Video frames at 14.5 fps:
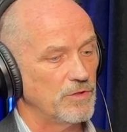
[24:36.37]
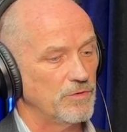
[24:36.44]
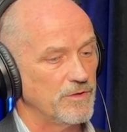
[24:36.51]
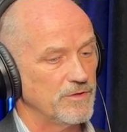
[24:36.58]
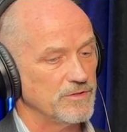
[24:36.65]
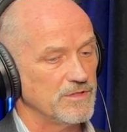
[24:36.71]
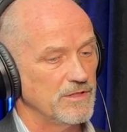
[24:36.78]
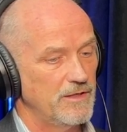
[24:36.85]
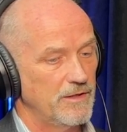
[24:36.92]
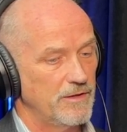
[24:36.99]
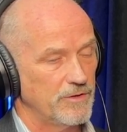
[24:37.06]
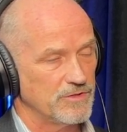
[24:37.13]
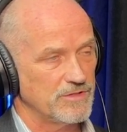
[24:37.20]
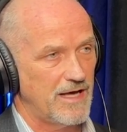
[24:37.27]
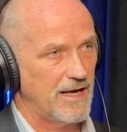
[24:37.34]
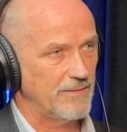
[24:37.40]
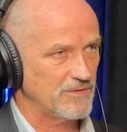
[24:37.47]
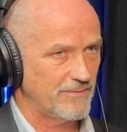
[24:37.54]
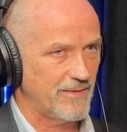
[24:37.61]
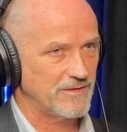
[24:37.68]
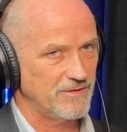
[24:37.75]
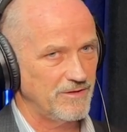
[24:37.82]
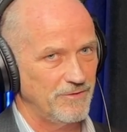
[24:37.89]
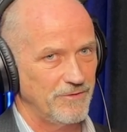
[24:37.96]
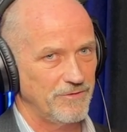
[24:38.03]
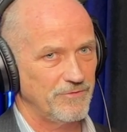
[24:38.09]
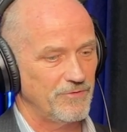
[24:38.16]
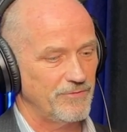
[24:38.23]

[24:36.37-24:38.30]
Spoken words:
So there's times, I'm actually going